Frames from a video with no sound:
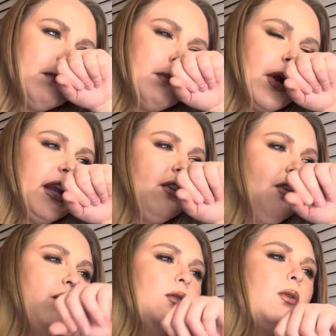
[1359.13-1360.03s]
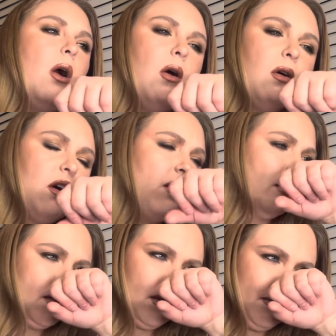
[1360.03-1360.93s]
brand new car or
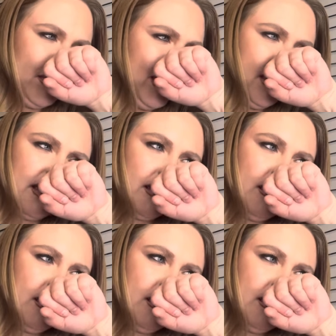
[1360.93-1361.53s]
something.